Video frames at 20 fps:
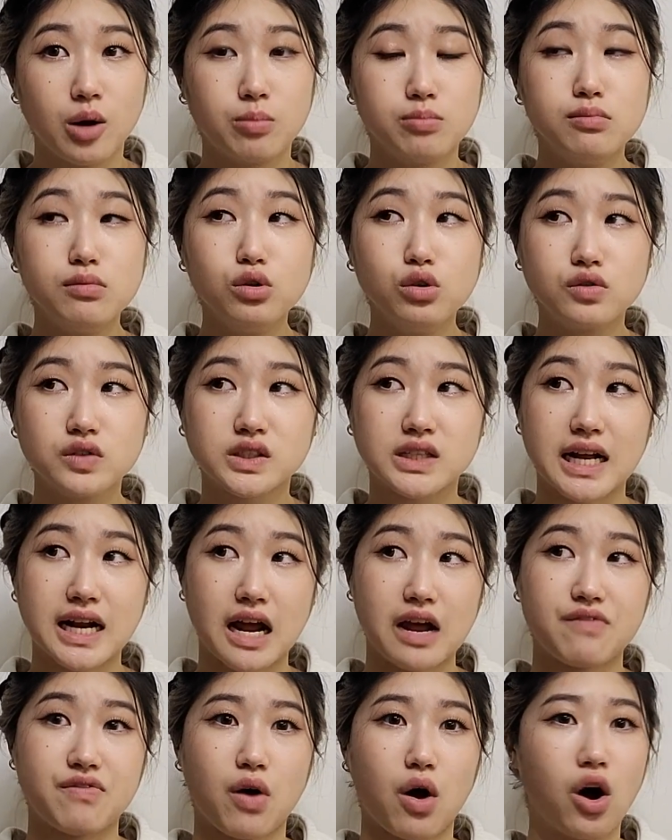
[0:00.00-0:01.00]
moves that
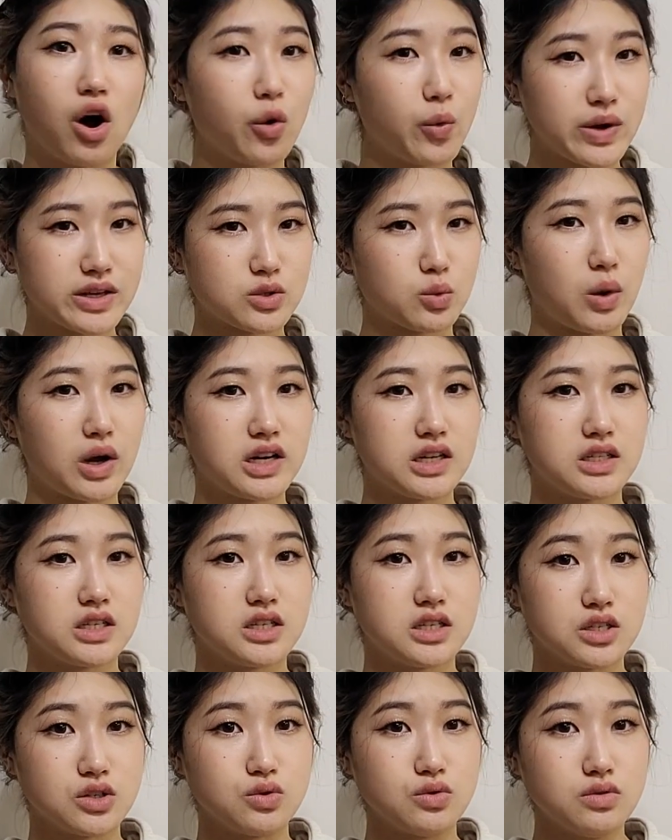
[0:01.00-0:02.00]
I've always wanted to
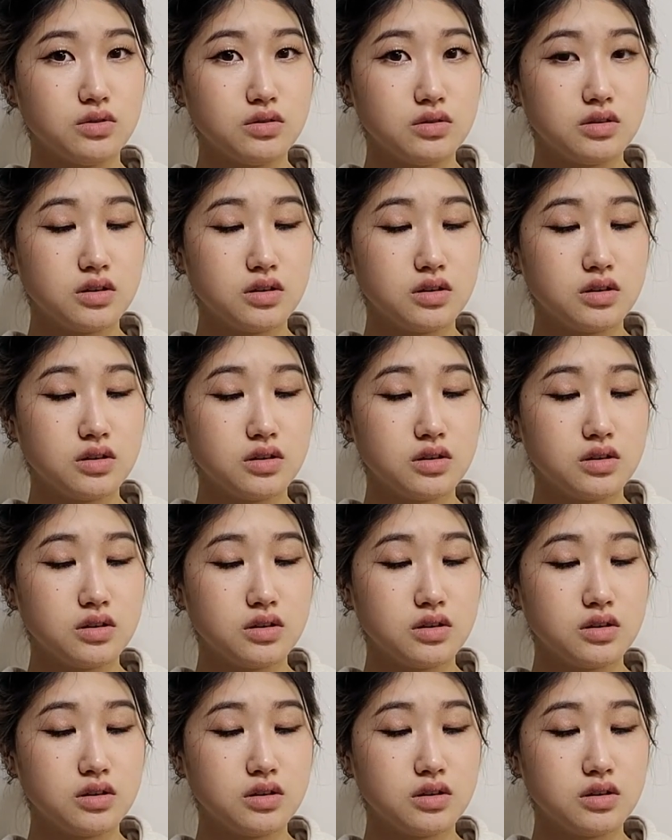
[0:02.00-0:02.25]
do.